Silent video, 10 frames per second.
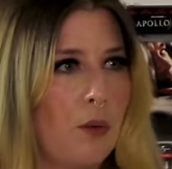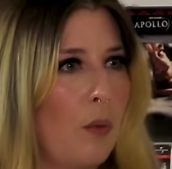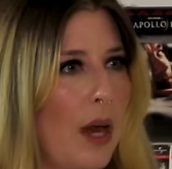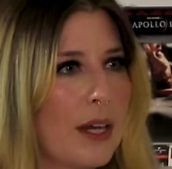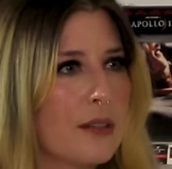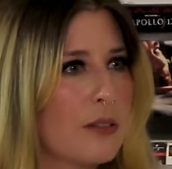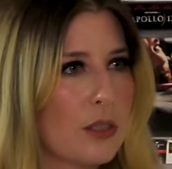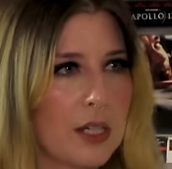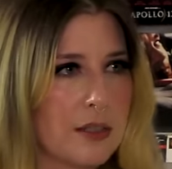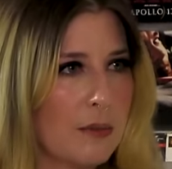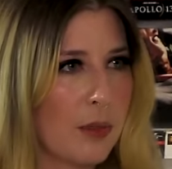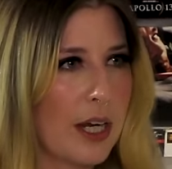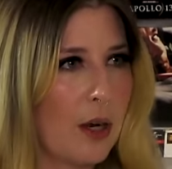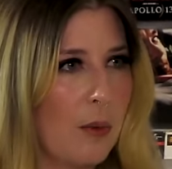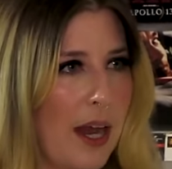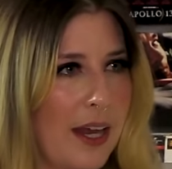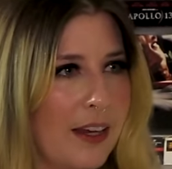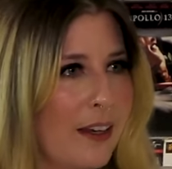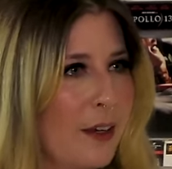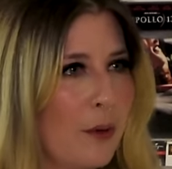No. Why doesn't Justin break
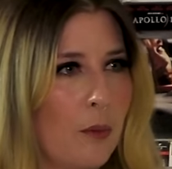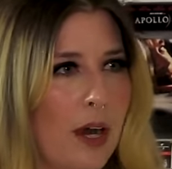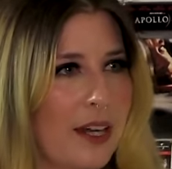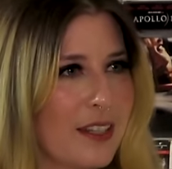away? Why